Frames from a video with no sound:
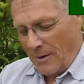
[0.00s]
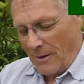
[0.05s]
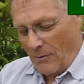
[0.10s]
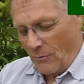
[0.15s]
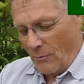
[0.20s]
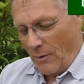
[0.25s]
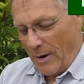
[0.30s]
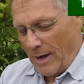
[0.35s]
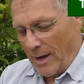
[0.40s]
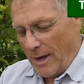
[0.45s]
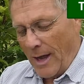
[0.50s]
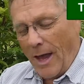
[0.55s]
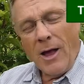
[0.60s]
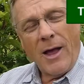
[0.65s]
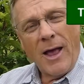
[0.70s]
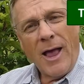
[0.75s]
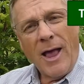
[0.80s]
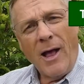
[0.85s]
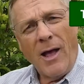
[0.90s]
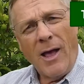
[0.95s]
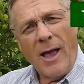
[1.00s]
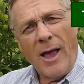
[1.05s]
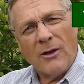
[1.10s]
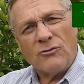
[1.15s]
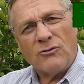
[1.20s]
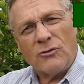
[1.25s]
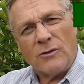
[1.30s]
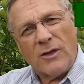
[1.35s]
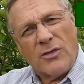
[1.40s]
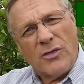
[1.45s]
We
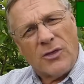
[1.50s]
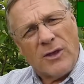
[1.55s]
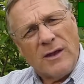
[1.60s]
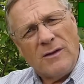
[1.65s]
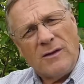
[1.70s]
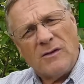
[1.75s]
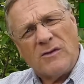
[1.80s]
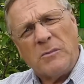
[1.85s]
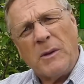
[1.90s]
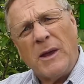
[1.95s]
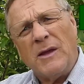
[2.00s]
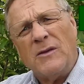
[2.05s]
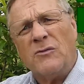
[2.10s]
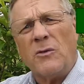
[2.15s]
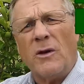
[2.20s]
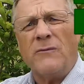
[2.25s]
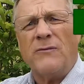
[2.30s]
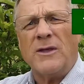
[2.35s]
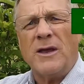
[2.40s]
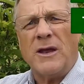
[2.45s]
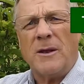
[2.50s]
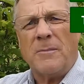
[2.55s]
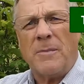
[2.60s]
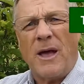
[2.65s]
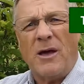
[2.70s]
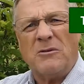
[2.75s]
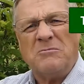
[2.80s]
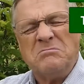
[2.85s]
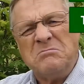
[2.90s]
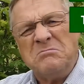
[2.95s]
actually thin to space roughly at
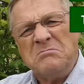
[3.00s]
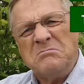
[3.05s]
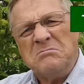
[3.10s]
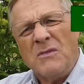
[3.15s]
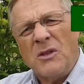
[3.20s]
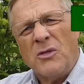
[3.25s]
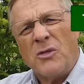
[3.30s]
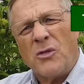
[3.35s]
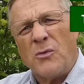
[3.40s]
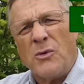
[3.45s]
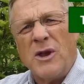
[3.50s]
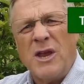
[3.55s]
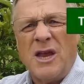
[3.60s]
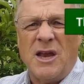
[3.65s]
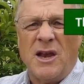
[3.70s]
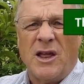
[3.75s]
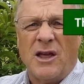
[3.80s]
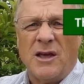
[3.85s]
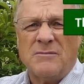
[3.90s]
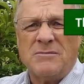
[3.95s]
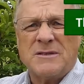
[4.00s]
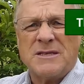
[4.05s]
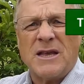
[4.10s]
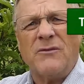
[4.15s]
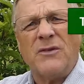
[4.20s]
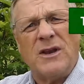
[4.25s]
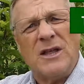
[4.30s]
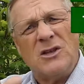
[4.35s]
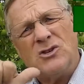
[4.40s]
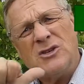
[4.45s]
about 3 to
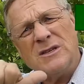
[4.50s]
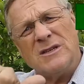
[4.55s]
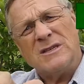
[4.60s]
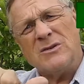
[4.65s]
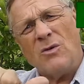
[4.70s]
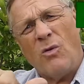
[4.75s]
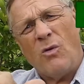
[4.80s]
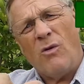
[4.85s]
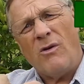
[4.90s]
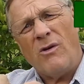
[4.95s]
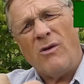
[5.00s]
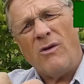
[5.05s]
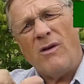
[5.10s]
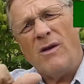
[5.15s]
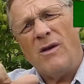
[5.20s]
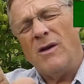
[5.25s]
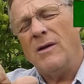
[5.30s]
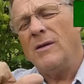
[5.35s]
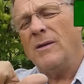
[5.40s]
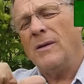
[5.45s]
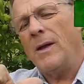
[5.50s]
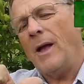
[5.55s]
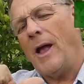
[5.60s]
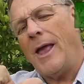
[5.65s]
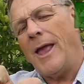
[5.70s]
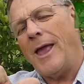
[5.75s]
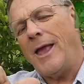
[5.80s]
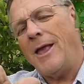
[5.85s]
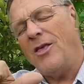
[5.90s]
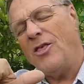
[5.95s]
7 inches, or
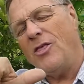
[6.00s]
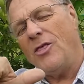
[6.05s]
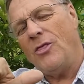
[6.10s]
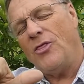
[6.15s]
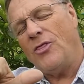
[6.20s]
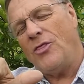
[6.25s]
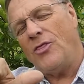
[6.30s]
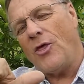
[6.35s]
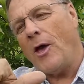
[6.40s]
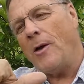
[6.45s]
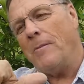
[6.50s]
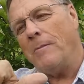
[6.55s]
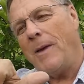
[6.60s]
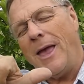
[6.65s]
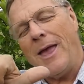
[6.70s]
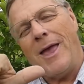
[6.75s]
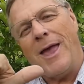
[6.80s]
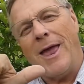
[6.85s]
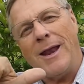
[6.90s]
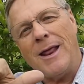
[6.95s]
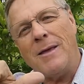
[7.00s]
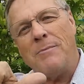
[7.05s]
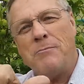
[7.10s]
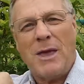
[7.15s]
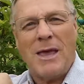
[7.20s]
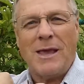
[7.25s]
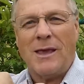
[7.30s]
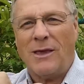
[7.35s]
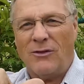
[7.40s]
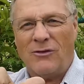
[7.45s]
a thumb and a
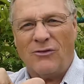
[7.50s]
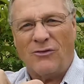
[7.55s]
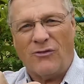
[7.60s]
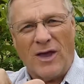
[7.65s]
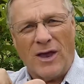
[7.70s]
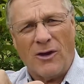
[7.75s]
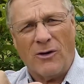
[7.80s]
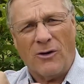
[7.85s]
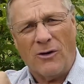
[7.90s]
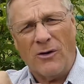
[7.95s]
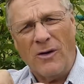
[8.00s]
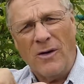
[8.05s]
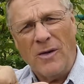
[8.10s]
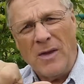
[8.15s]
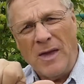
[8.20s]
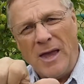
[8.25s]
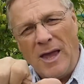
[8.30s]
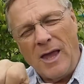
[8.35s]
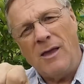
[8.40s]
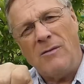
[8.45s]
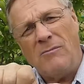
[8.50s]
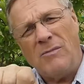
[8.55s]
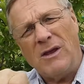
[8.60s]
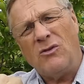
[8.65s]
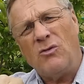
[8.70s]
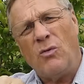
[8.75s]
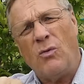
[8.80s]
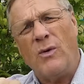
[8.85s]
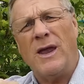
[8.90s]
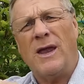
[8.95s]
pinky's finger in
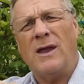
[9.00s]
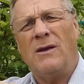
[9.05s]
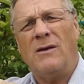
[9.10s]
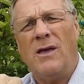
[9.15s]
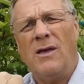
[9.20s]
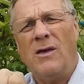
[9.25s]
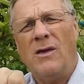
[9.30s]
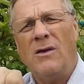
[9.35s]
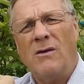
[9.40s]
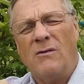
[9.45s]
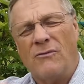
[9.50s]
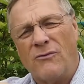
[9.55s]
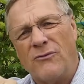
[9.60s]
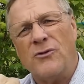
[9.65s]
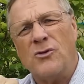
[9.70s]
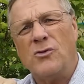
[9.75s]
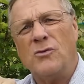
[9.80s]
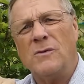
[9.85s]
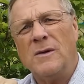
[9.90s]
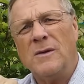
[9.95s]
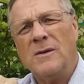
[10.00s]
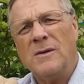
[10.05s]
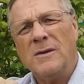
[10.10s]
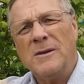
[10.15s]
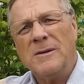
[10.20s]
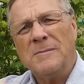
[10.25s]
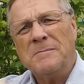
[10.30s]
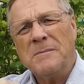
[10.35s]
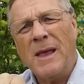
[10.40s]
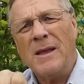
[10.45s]
between fruit,
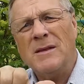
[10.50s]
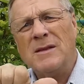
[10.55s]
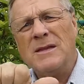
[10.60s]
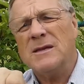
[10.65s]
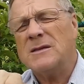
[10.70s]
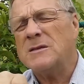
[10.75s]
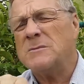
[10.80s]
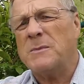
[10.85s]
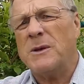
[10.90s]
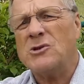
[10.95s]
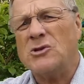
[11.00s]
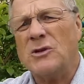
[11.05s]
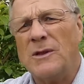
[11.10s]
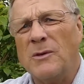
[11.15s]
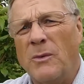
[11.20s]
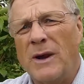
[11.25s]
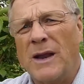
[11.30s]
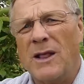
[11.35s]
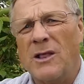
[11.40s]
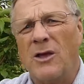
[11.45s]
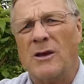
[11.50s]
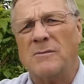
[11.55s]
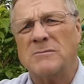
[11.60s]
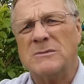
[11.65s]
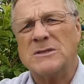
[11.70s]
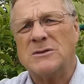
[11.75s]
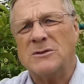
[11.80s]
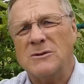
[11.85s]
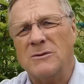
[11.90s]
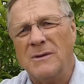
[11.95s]
and especially when it comes
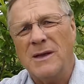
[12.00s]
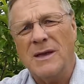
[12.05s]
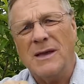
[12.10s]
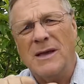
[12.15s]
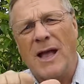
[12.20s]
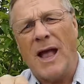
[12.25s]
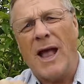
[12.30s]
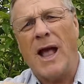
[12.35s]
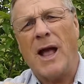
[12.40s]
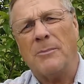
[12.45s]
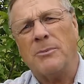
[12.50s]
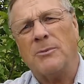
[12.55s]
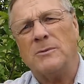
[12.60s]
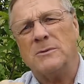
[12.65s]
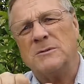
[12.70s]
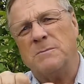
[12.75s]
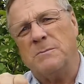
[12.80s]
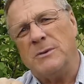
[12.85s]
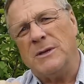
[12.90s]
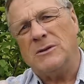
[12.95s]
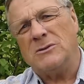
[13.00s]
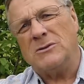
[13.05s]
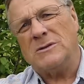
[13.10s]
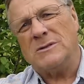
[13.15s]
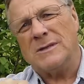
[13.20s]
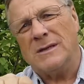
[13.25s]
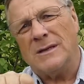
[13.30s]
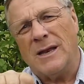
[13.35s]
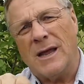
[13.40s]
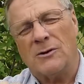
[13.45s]
to apples, peaches,
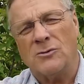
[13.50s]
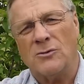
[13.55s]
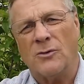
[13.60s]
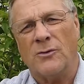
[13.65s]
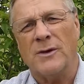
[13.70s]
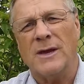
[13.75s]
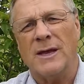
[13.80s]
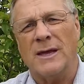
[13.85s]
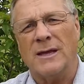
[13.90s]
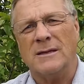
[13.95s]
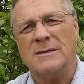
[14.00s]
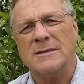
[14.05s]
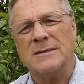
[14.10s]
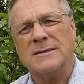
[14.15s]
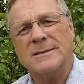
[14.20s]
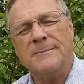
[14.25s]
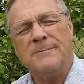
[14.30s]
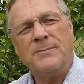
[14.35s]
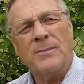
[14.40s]
and nectarines.